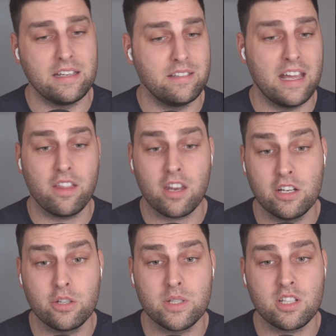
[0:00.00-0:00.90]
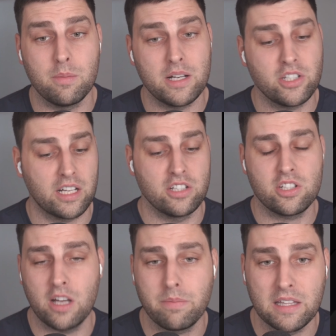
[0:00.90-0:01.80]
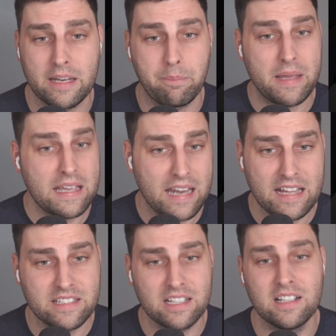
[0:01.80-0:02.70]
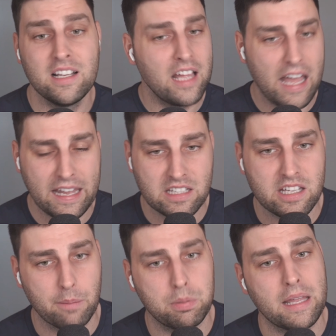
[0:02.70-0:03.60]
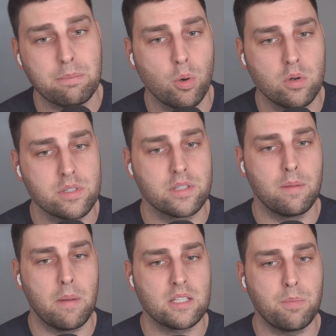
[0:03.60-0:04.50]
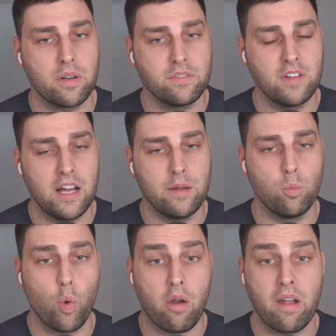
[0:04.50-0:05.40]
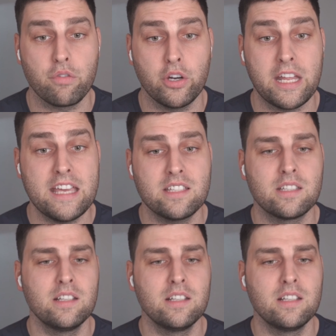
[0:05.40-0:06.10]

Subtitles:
Now that I do it so much, I can just type the letter P and enter, and it's going to play pause my Spotify wherever it is.